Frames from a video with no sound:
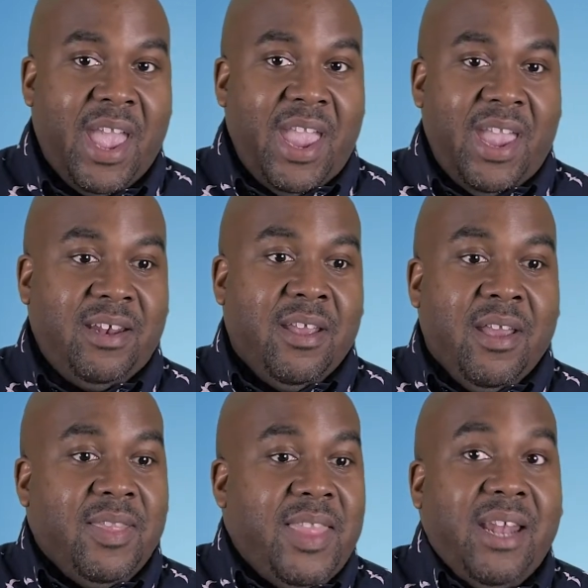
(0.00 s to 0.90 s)
And
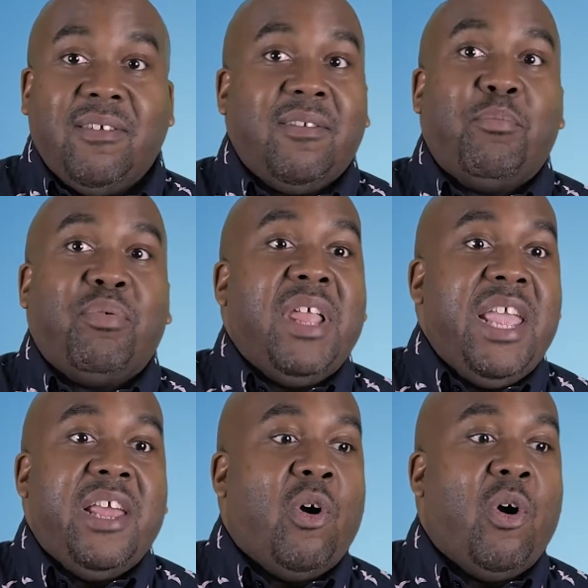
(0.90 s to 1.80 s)
that doesn't
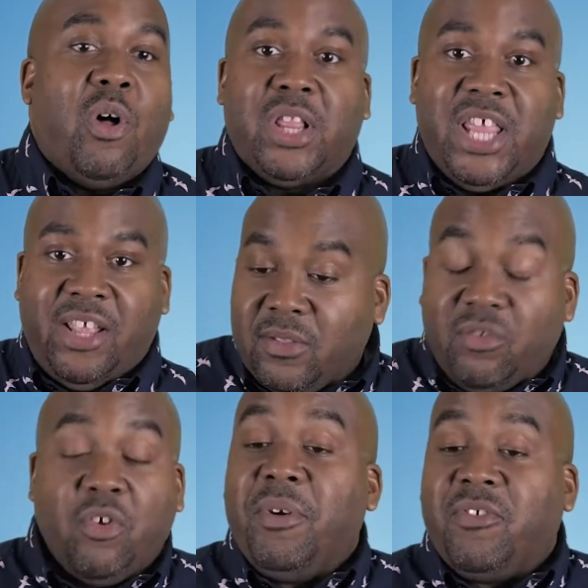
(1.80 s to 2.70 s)
play at all. Like,
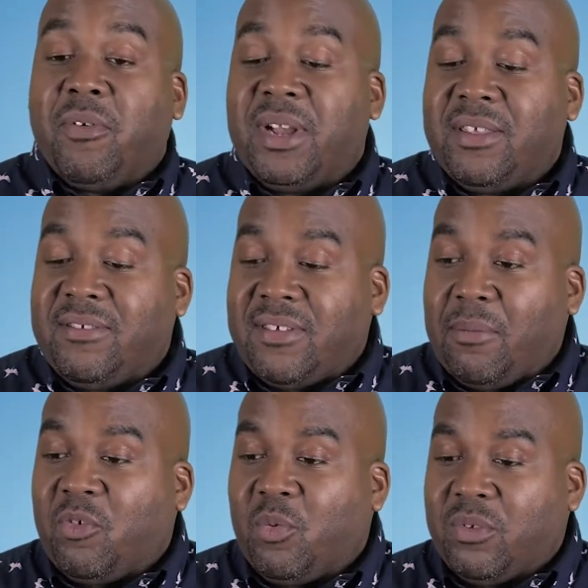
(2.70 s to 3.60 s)
there's so much from a
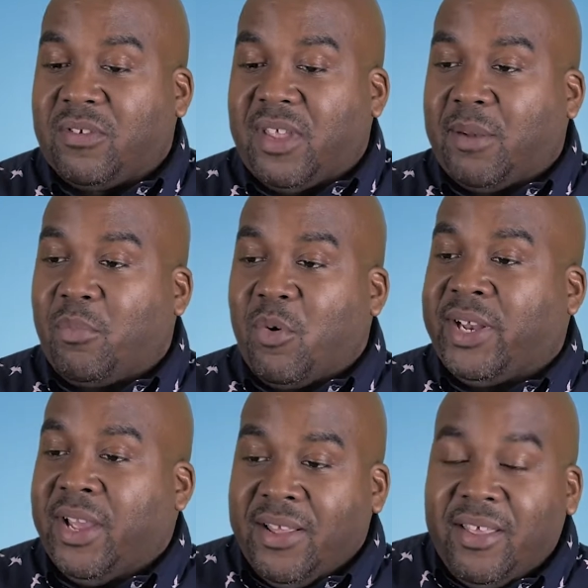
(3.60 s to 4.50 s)
conceptual
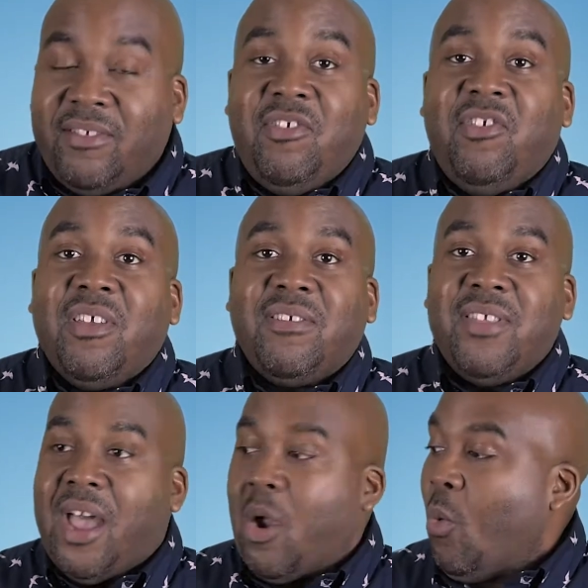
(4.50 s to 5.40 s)
standpoint that's just
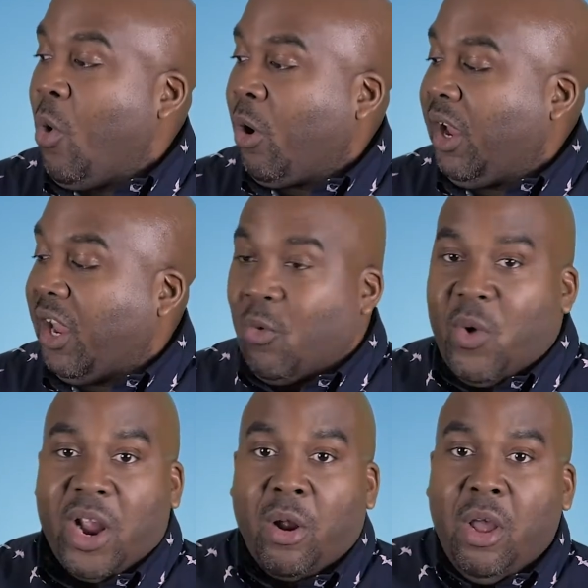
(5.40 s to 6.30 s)
not working,
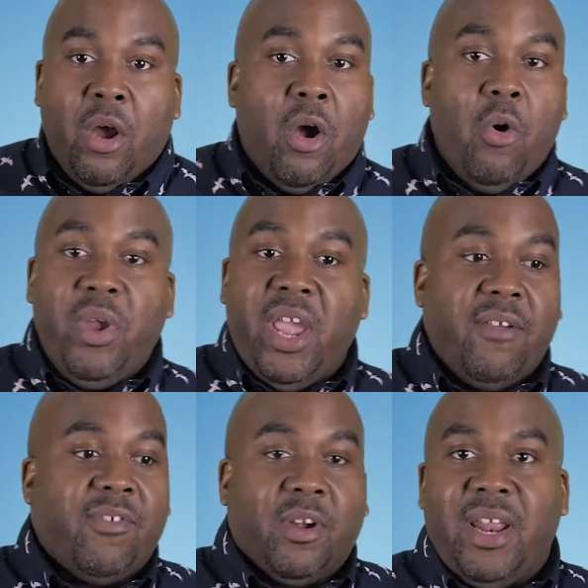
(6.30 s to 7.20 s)
where, okay,
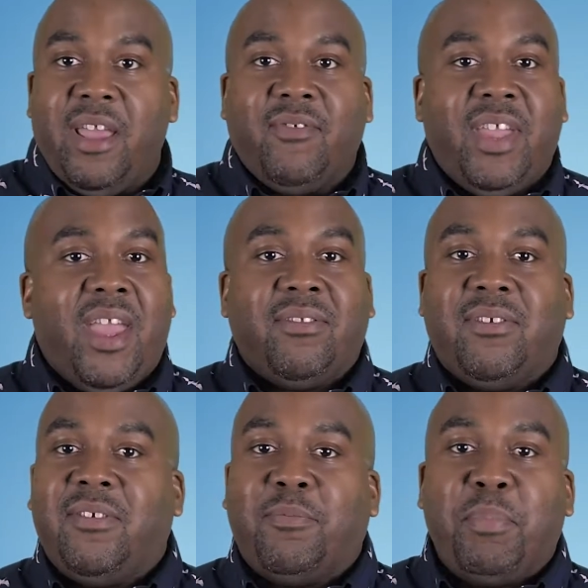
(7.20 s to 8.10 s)
if you're gonna have
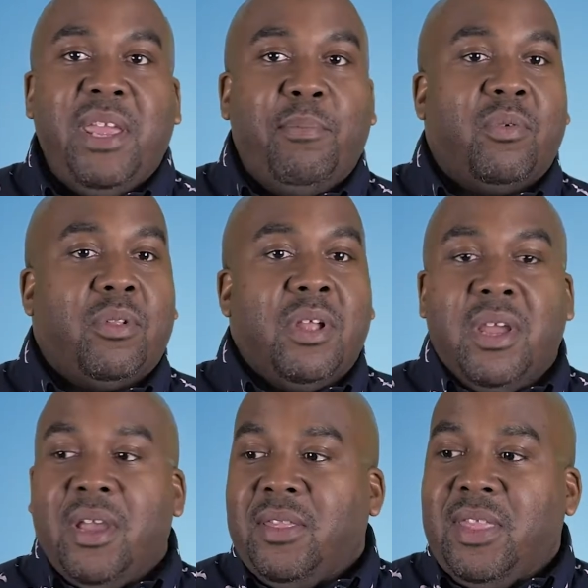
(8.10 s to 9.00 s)
cats as people,
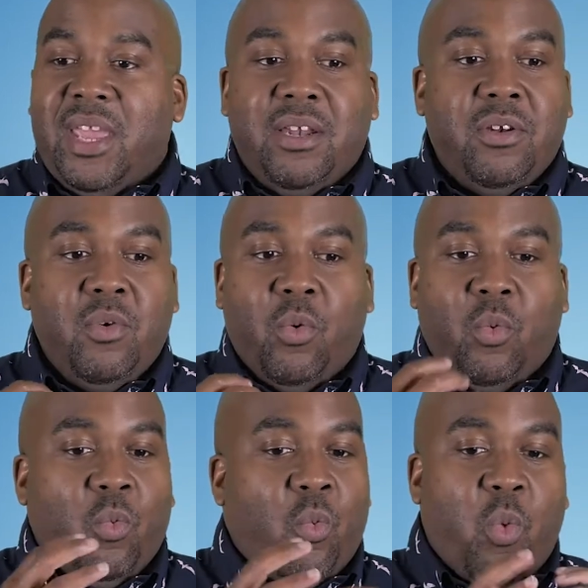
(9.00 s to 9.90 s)
then
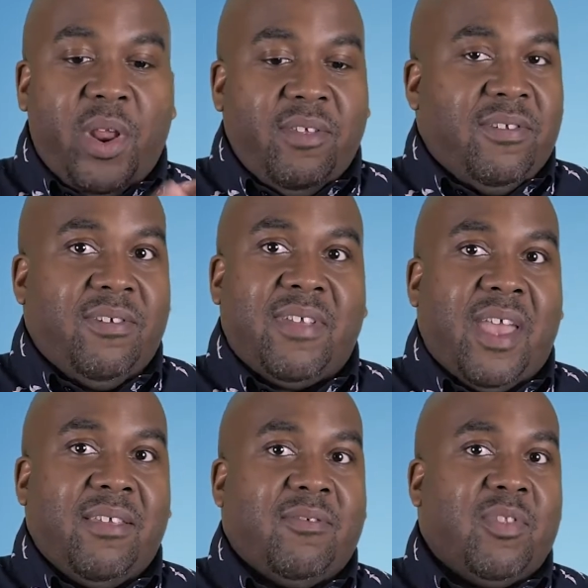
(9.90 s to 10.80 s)
what is the
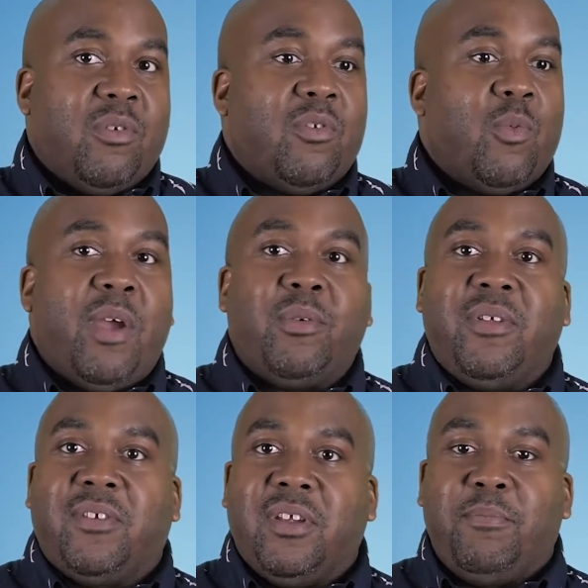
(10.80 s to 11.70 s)
size of their
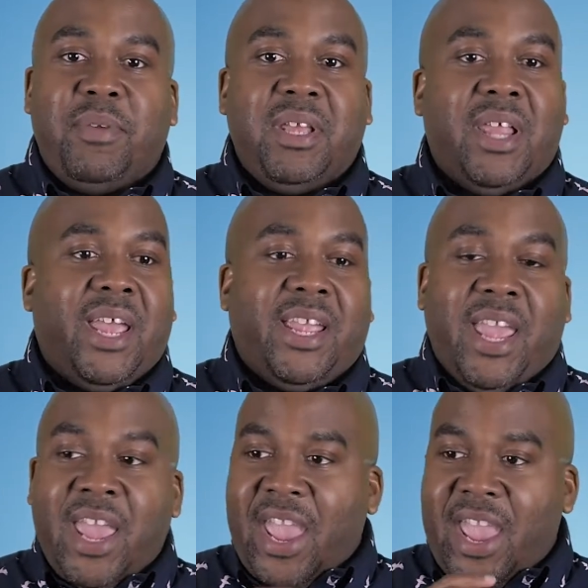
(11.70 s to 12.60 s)
surroundings going to be like?
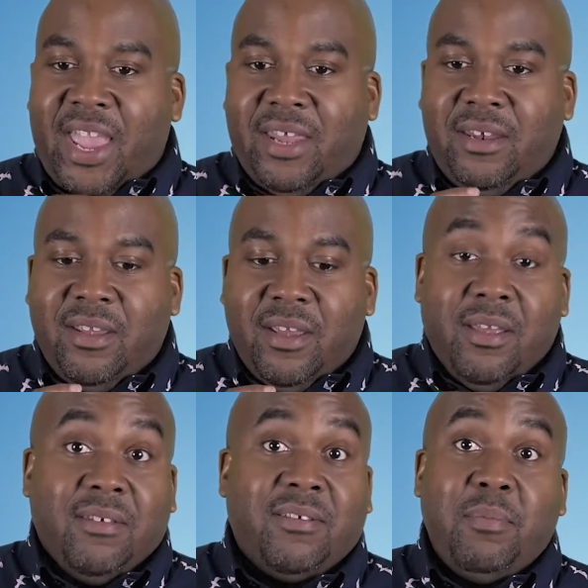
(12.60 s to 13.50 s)
And
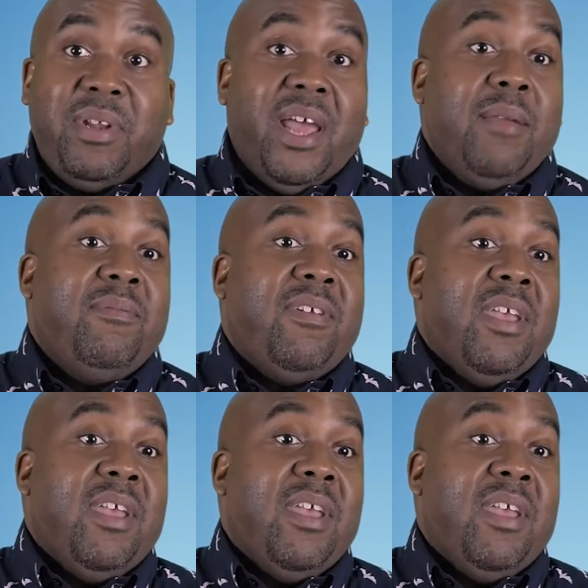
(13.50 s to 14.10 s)
sometimes